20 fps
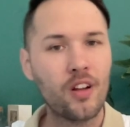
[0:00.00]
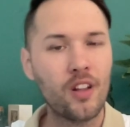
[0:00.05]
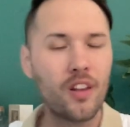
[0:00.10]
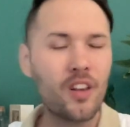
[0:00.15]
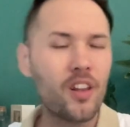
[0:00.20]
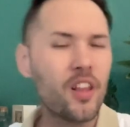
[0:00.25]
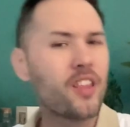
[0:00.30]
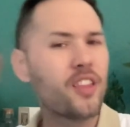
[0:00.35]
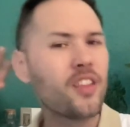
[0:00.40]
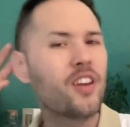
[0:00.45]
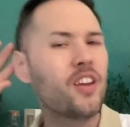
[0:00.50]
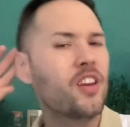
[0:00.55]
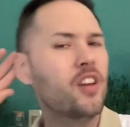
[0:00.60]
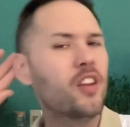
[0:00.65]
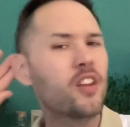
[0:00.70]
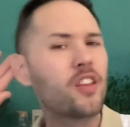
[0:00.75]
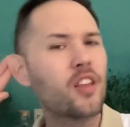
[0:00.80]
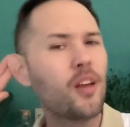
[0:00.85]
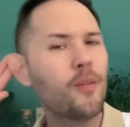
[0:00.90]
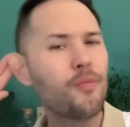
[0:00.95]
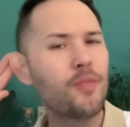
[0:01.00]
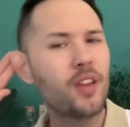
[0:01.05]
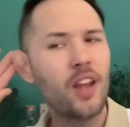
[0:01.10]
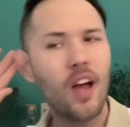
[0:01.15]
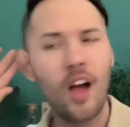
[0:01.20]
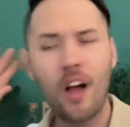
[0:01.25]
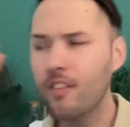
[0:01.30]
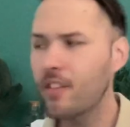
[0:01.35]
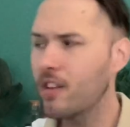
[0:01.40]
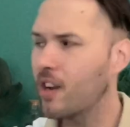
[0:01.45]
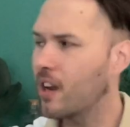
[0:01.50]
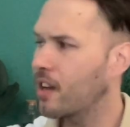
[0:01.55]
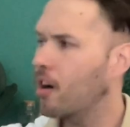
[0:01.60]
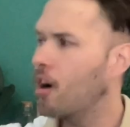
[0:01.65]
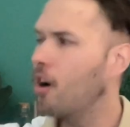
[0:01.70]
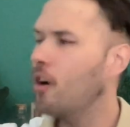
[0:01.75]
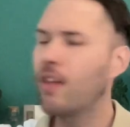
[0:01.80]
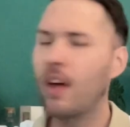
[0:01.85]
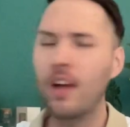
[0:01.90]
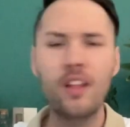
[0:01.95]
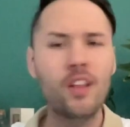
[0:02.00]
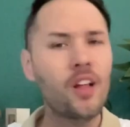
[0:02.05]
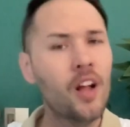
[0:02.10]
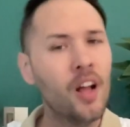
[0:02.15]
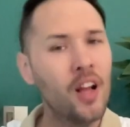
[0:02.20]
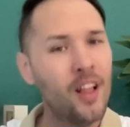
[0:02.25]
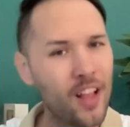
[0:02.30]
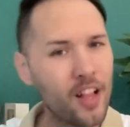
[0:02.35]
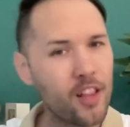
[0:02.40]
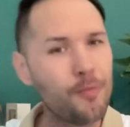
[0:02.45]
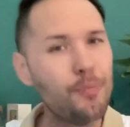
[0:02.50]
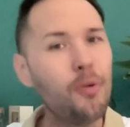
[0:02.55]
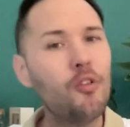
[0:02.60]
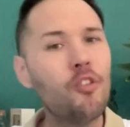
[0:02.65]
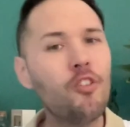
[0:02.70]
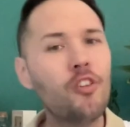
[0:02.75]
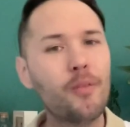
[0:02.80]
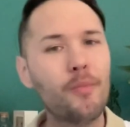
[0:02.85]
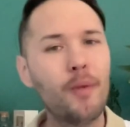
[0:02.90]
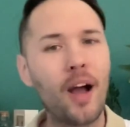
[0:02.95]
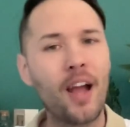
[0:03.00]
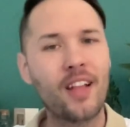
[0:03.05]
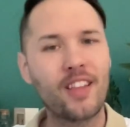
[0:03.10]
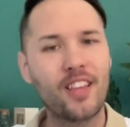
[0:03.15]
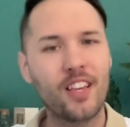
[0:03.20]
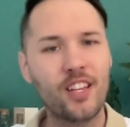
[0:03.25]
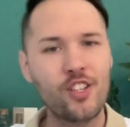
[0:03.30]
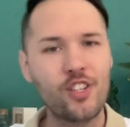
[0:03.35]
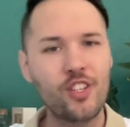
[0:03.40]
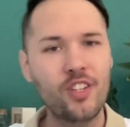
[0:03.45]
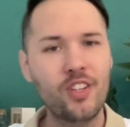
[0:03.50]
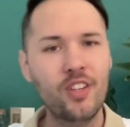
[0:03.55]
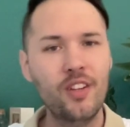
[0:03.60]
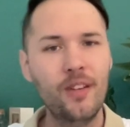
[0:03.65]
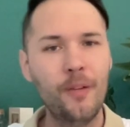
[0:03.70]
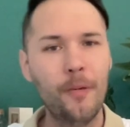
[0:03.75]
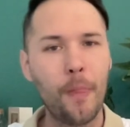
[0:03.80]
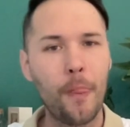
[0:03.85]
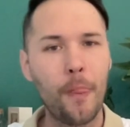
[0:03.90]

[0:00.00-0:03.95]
listening to something else? Like, oh, that's pulling my attention.